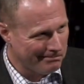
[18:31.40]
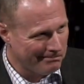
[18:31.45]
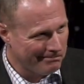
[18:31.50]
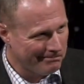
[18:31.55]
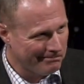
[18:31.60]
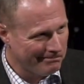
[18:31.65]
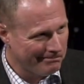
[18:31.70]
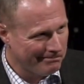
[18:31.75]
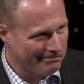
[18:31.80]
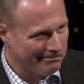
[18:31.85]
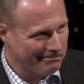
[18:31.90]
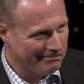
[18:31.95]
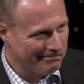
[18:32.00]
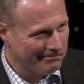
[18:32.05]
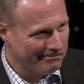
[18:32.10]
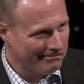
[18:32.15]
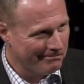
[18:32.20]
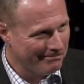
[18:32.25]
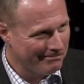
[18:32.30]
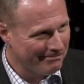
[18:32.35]

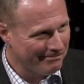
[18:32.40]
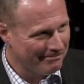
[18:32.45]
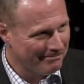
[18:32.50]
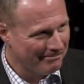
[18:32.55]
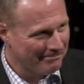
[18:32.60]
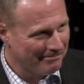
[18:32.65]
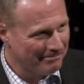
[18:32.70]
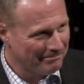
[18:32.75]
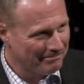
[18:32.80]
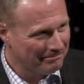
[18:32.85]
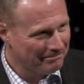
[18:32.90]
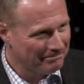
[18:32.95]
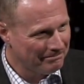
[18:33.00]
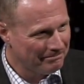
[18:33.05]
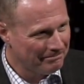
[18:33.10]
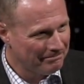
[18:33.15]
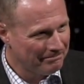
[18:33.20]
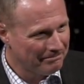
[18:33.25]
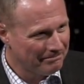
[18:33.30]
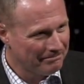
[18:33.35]

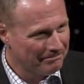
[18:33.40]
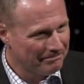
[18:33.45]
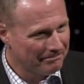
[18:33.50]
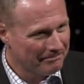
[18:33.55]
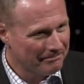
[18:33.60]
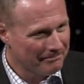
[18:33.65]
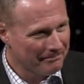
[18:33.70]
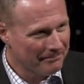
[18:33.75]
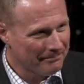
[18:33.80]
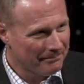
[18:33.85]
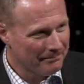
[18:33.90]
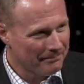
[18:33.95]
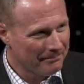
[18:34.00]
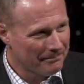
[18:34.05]
(silence)